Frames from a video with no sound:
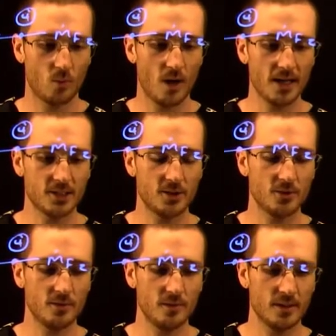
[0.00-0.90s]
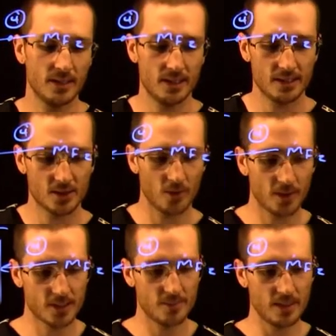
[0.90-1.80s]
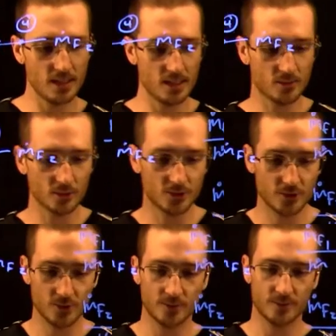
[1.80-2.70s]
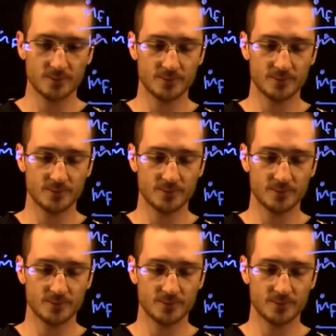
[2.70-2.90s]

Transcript: y2 is going to be equal to